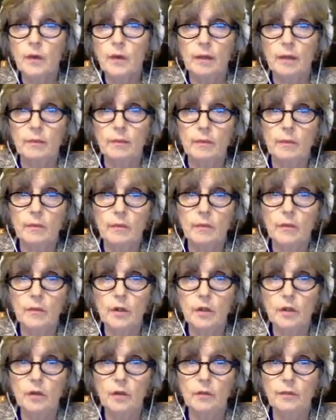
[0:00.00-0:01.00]
Okay.
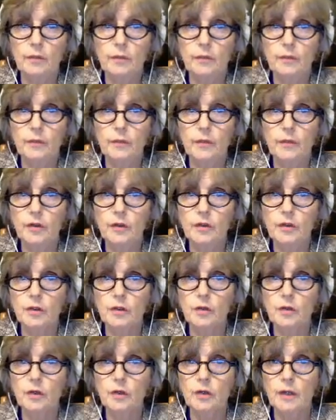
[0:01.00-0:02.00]

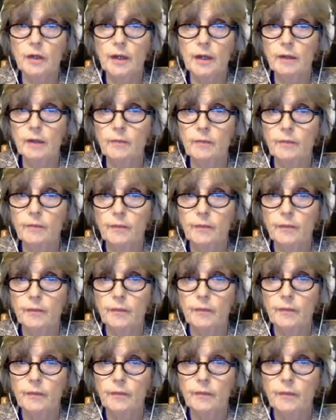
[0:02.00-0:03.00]
So good night
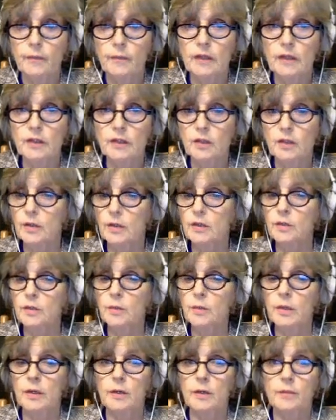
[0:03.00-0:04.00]
and see you
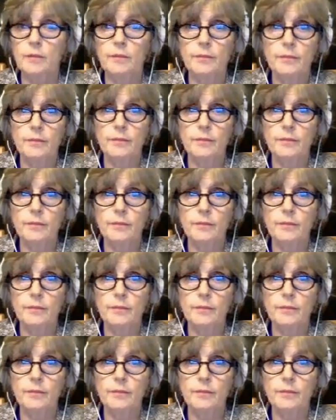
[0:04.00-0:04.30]
next week.